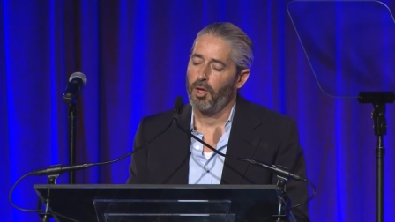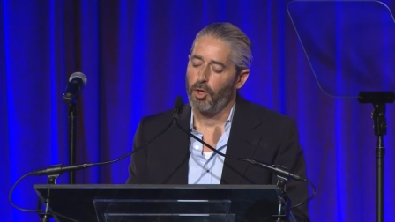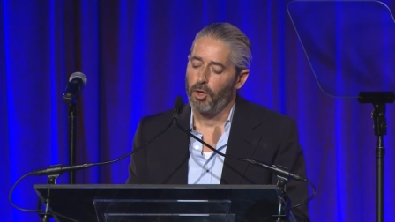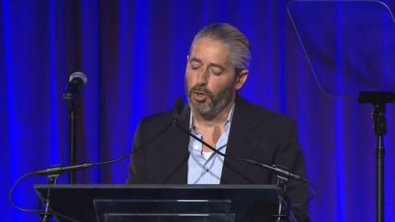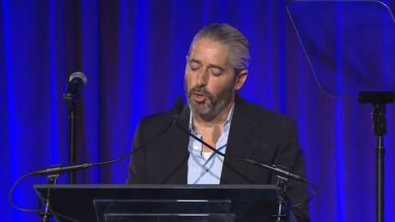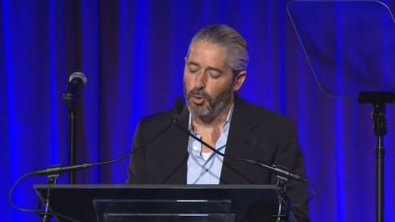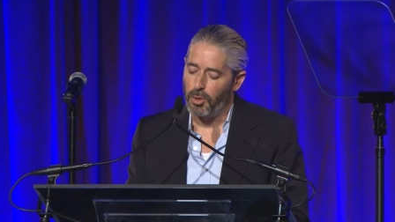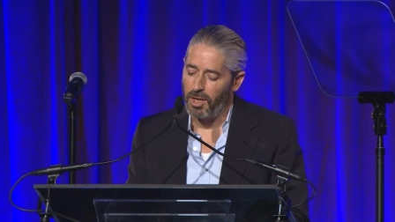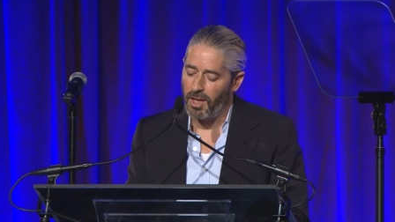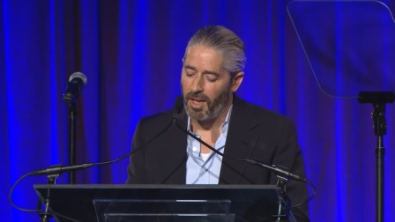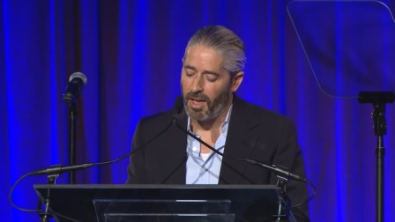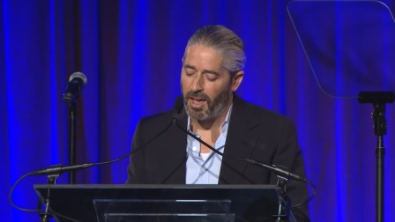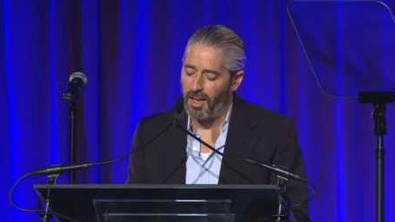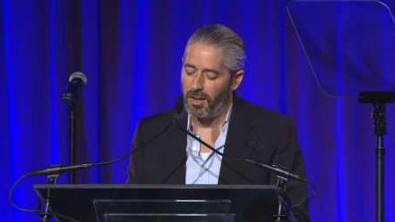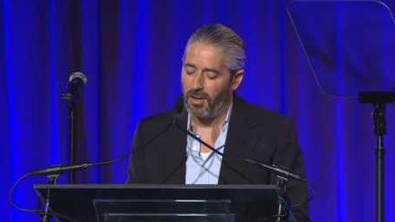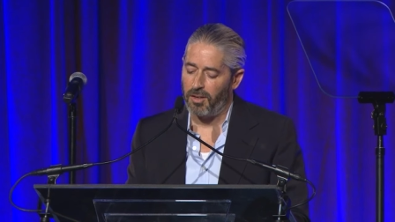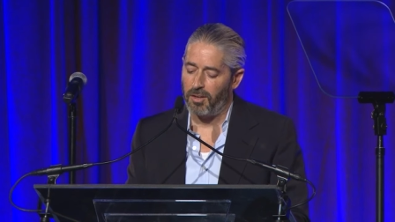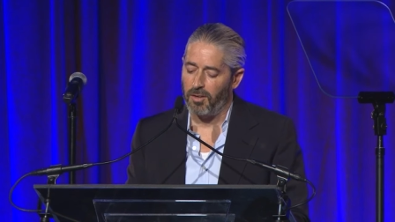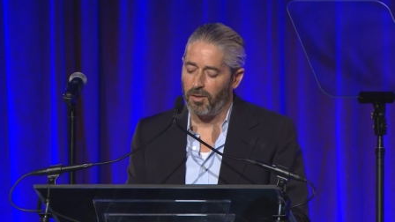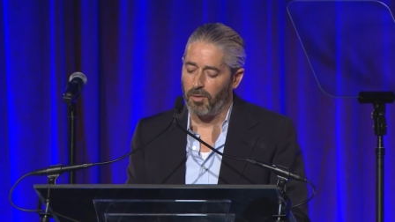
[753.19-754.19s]
You
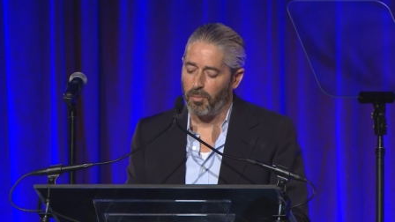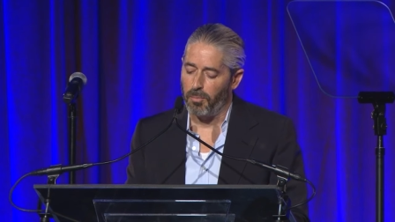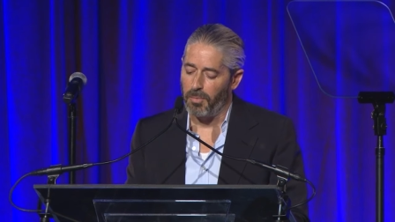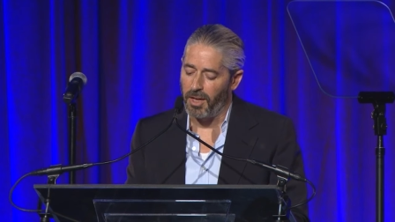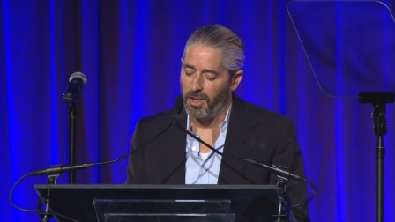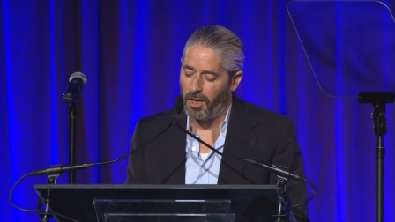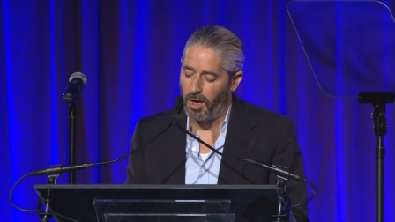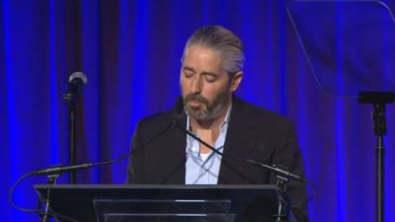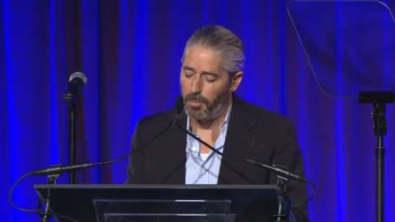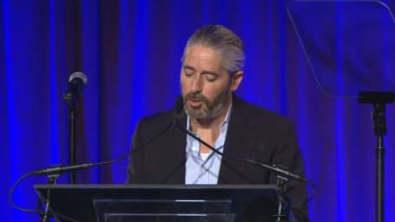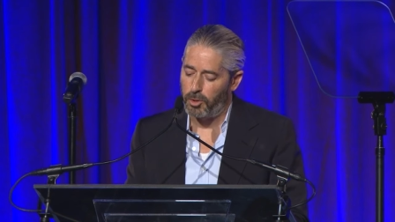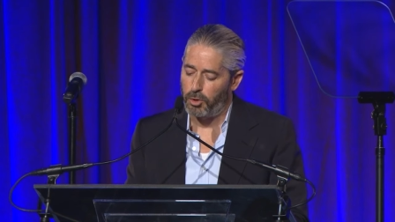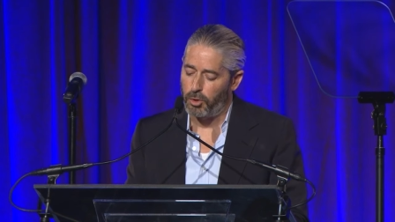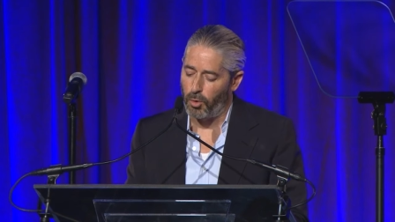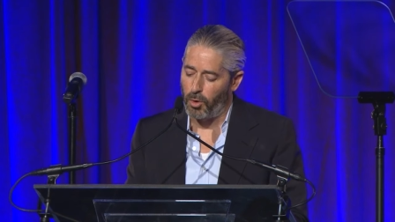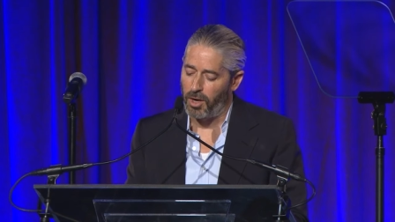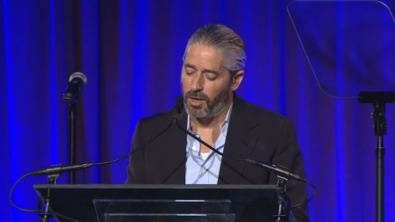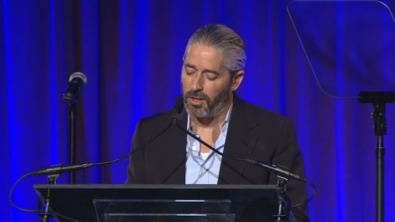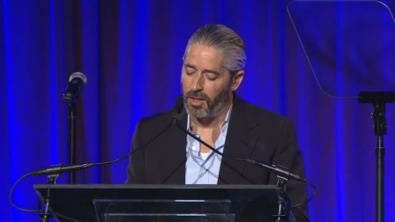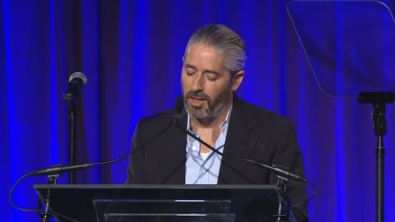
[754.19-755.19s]
can't make up a
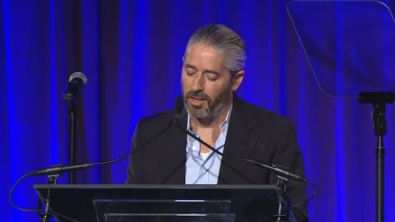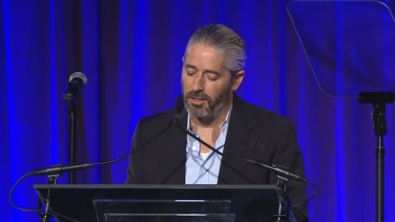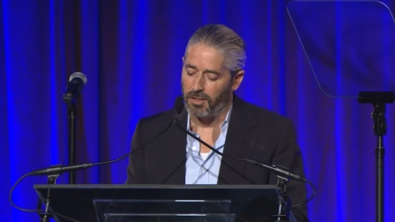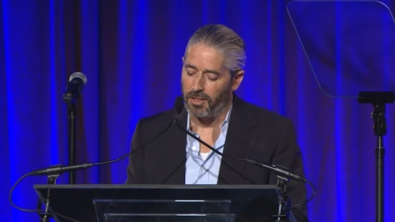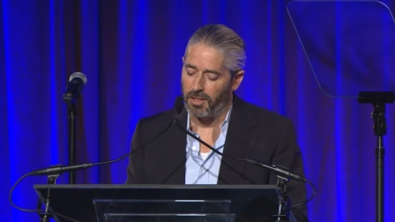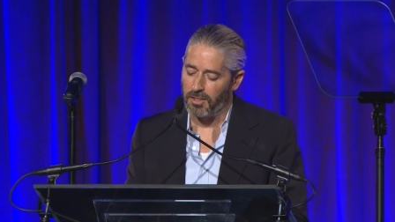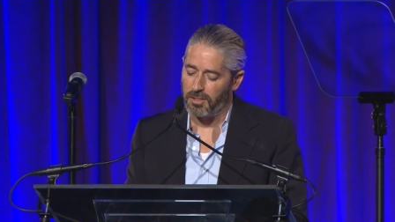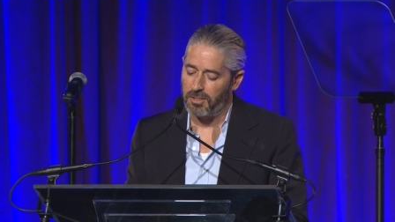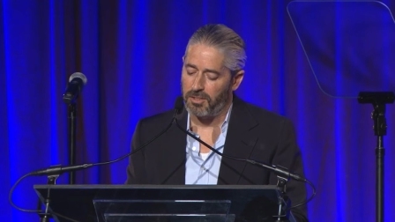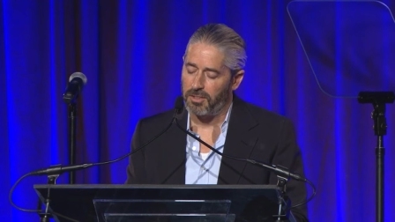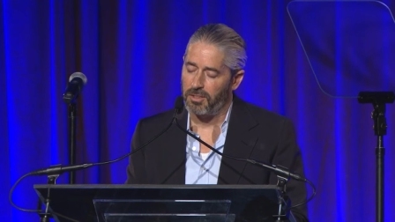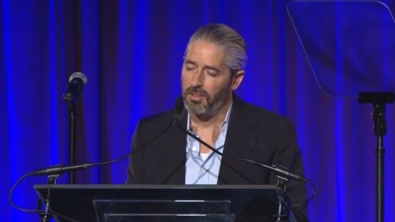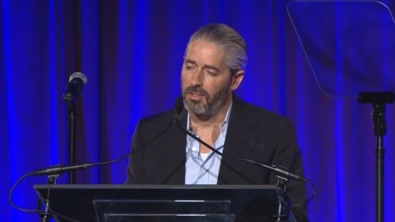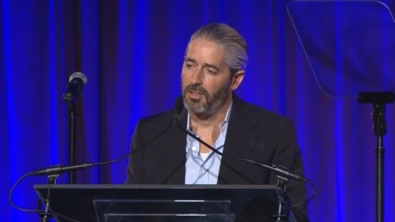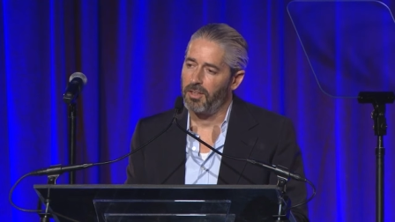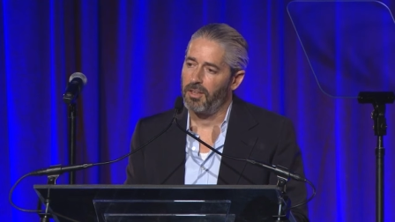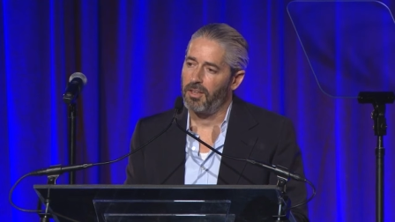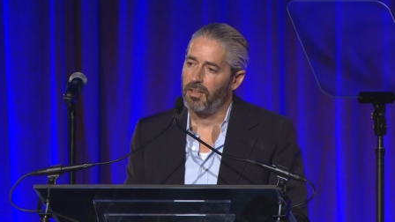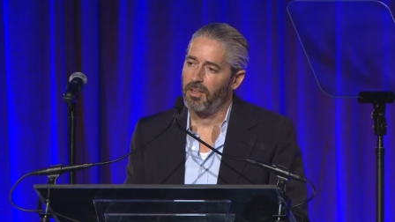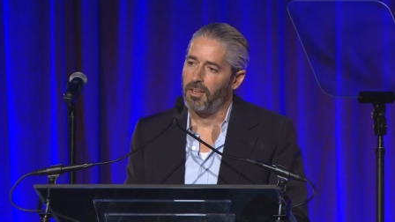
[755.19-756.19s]
story like this.
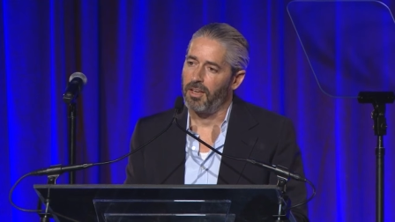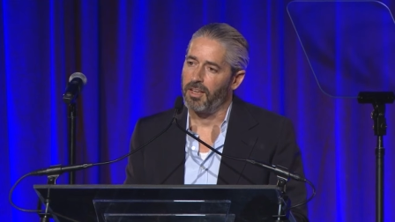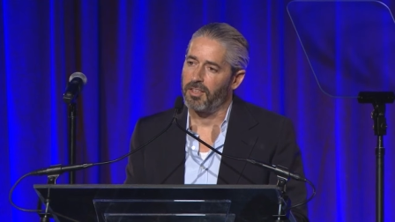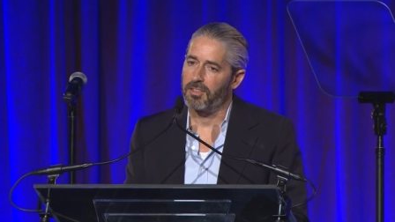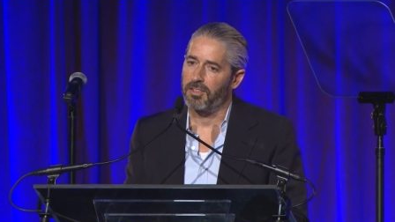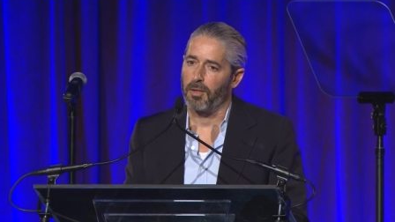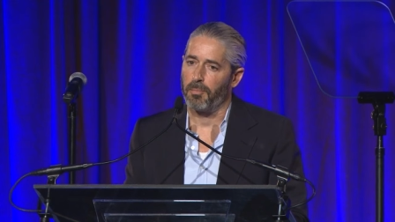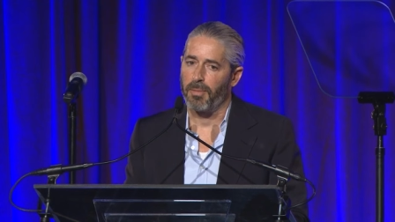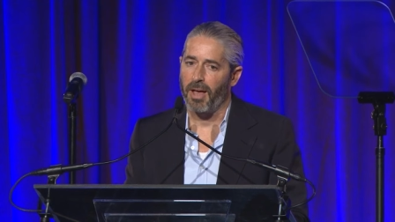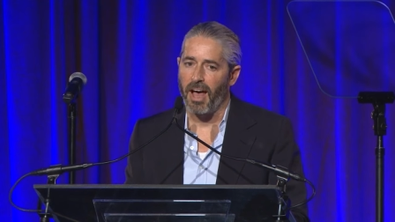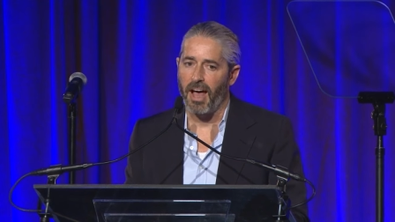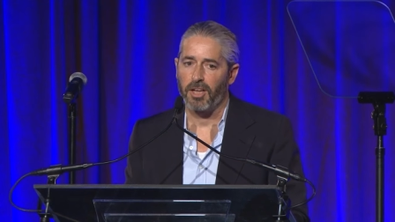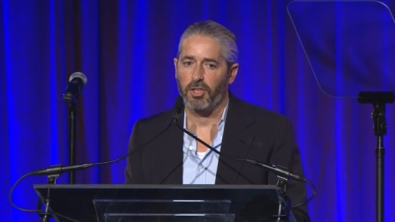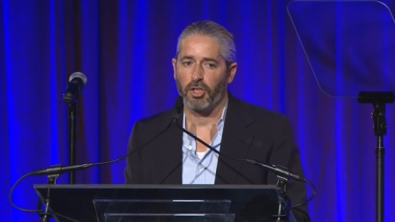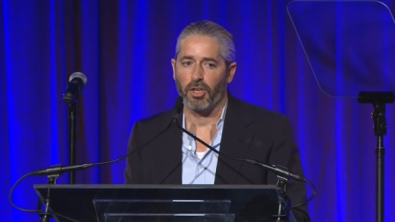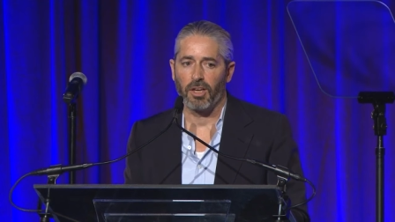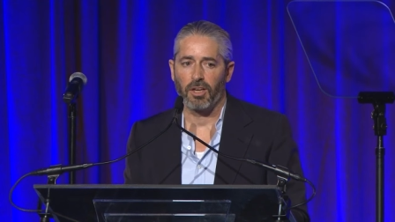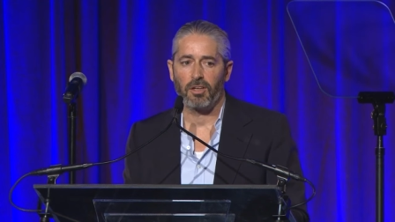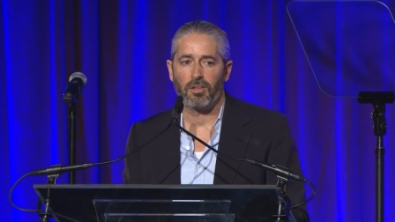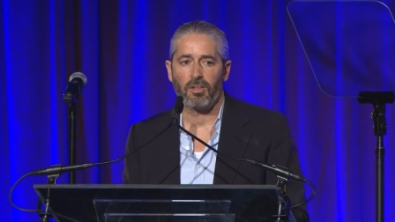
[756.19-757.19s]
It's the
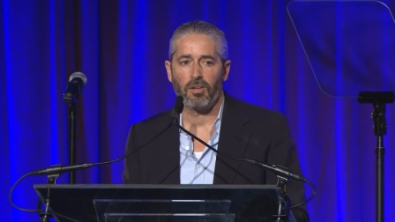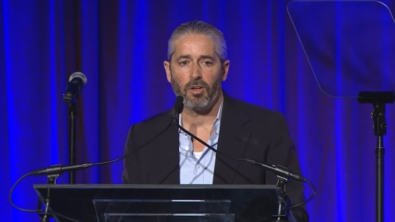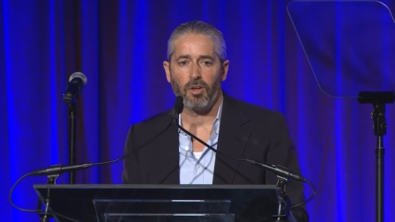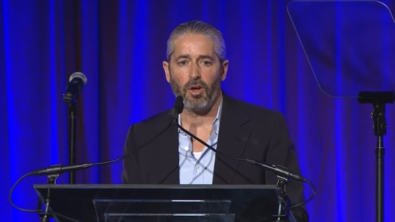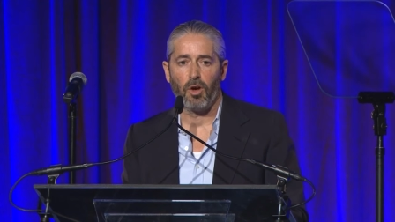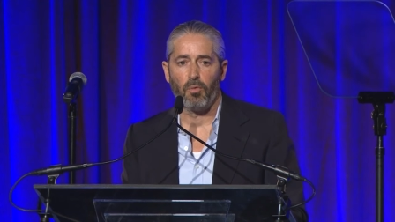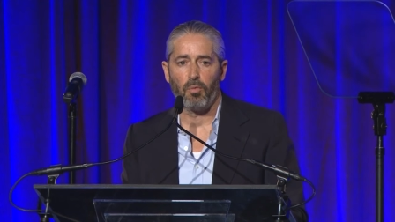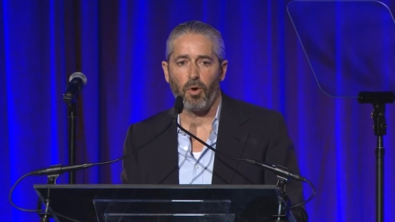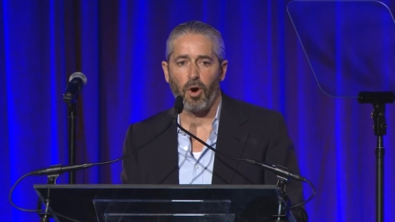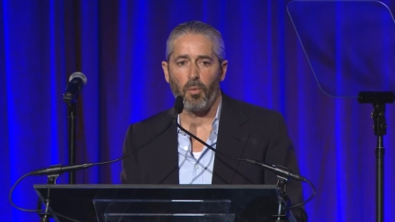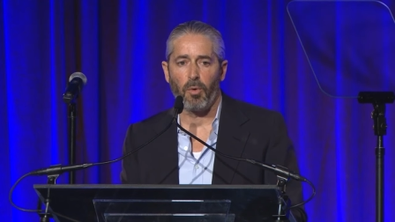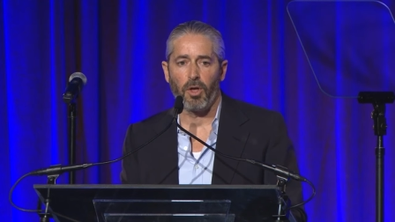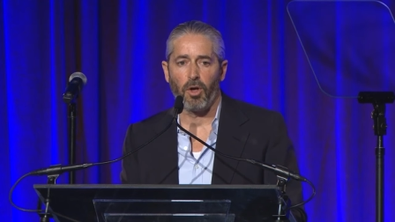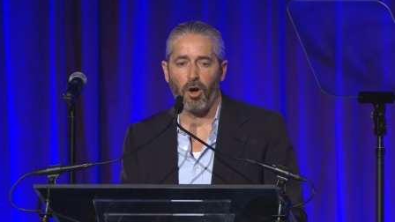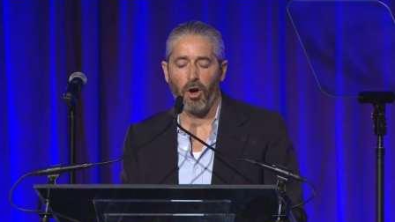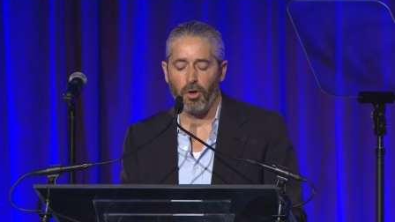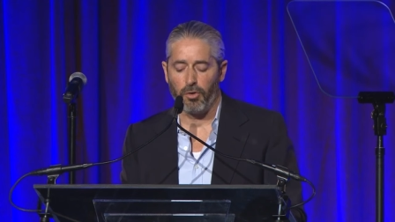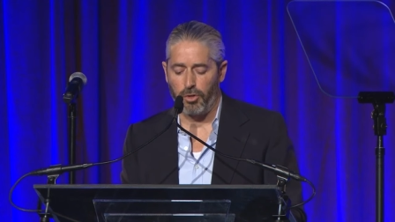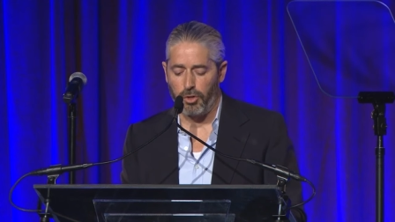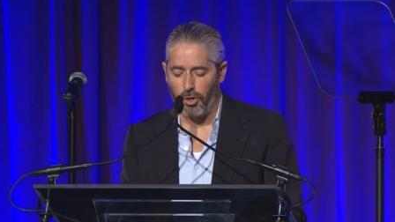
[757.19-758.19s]
magic of what we
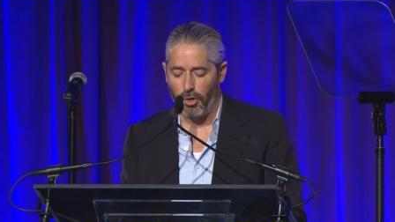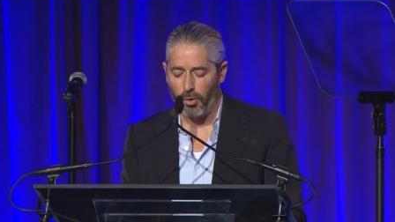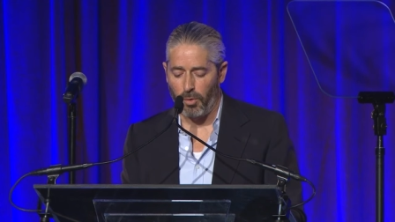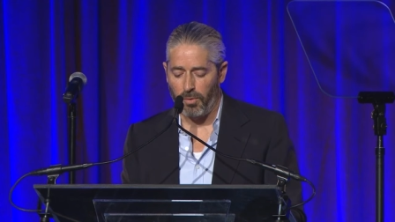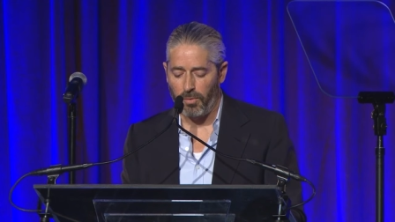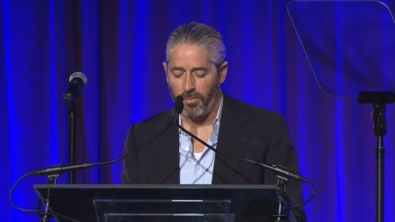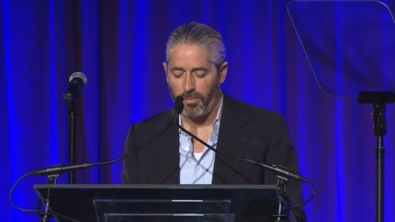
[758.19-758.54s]
all do.